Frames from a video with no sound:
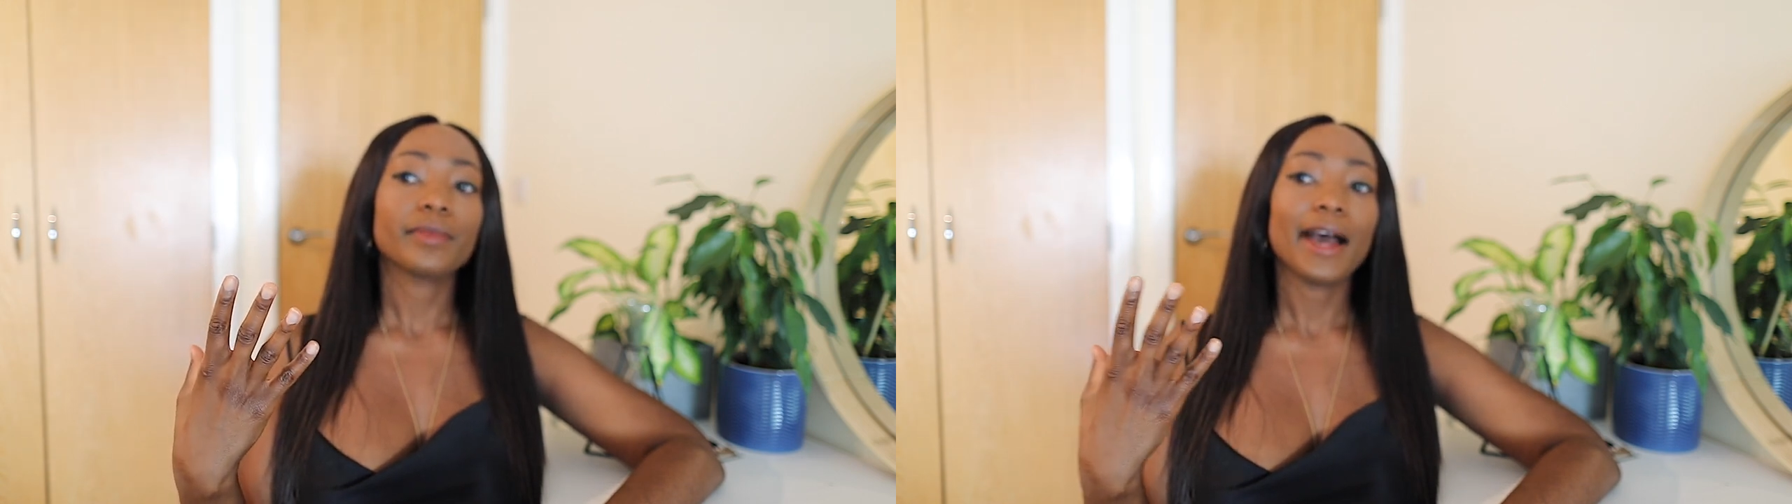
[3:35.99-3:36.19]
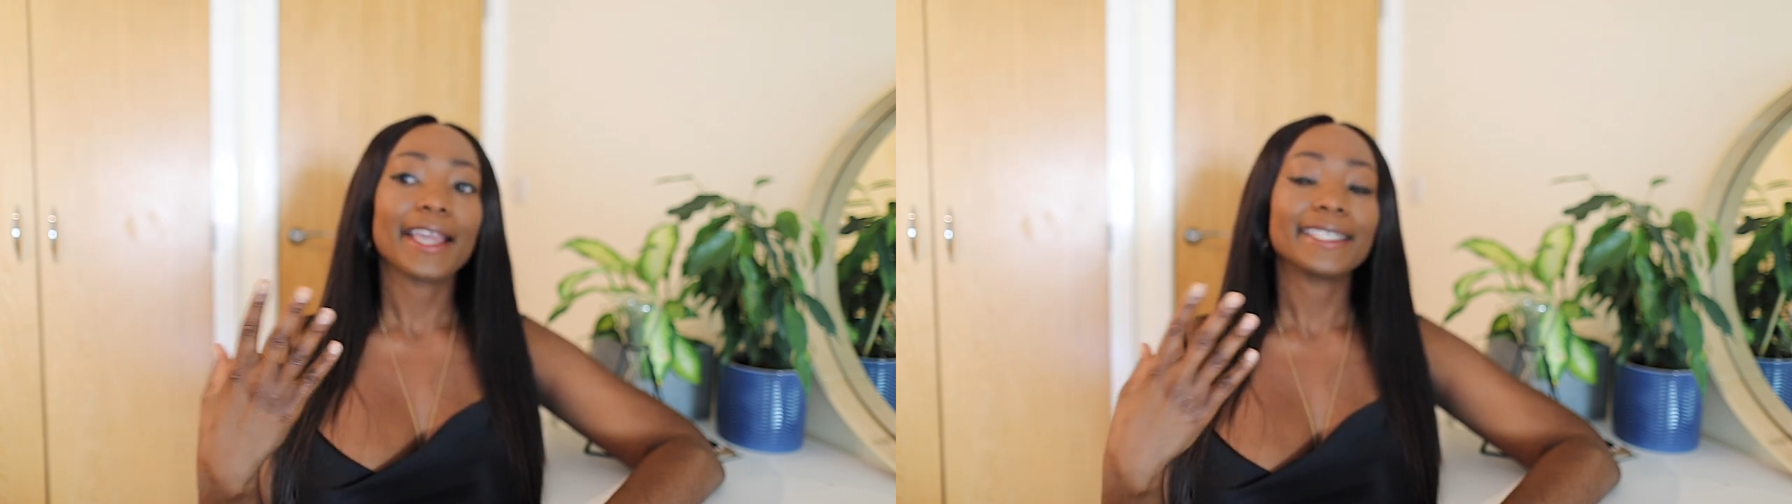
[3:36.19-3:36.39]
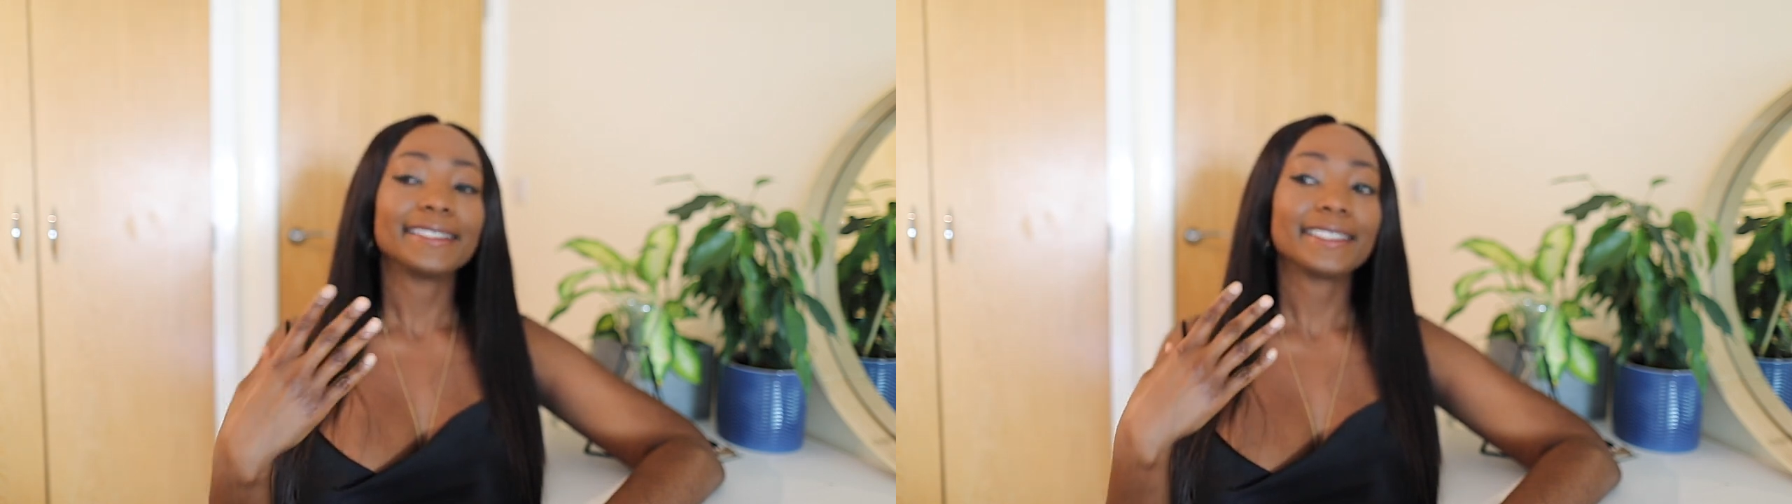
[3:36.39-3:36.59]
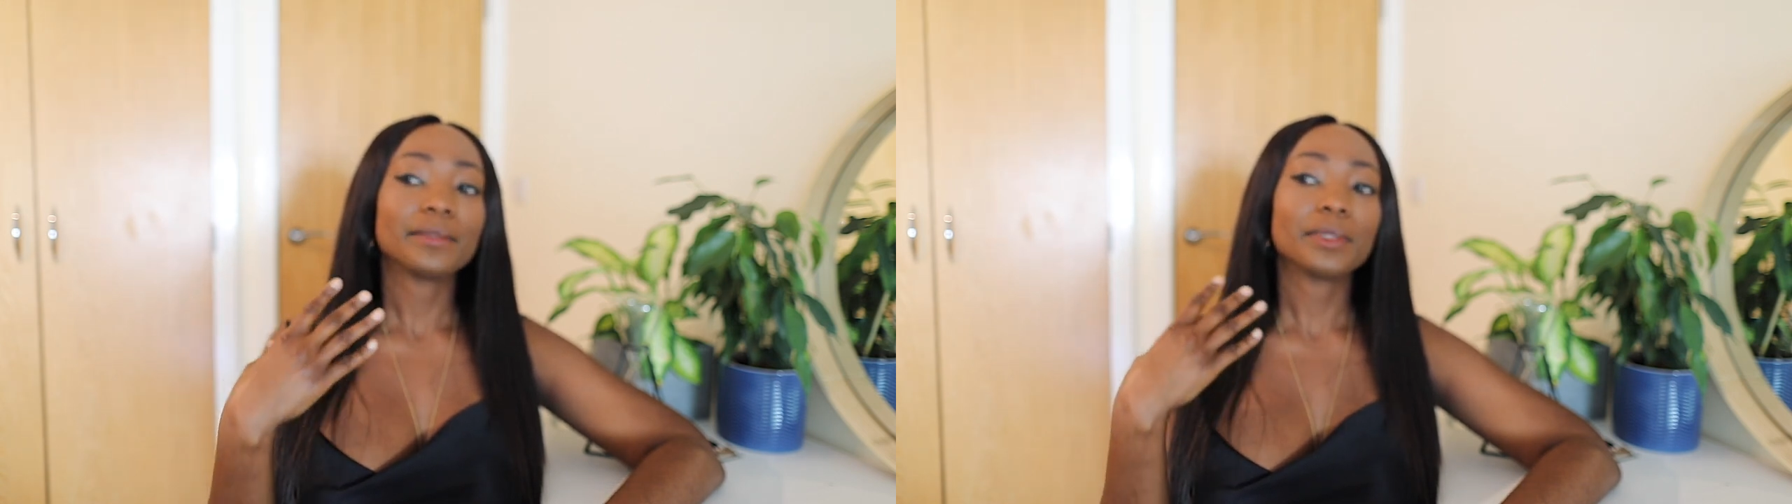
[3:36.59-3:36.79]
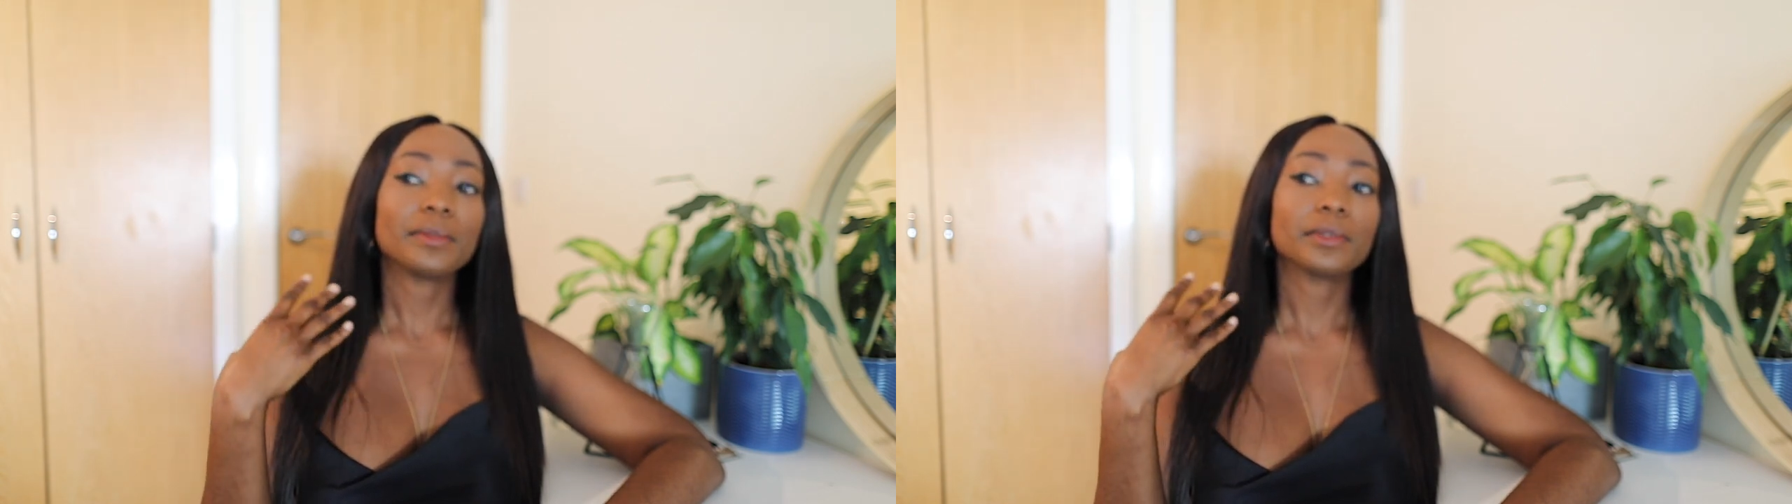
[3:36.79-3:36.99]
I can
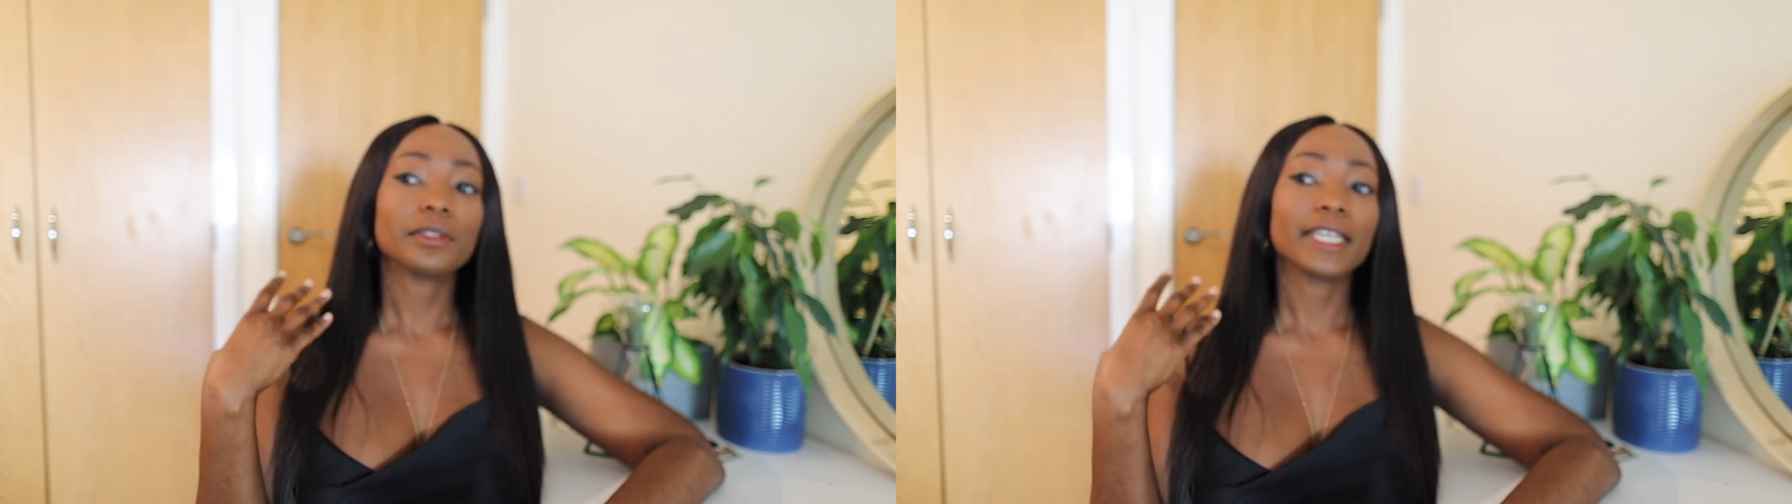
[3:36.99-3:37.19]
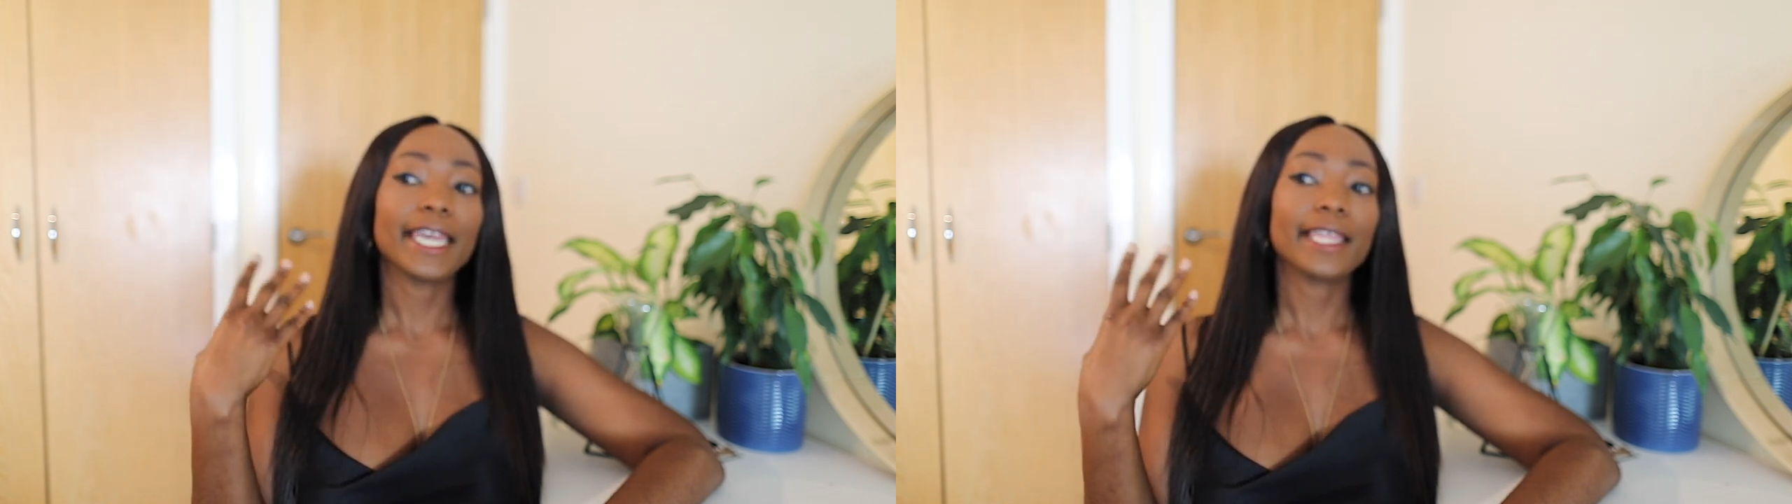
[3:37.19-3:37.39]
see people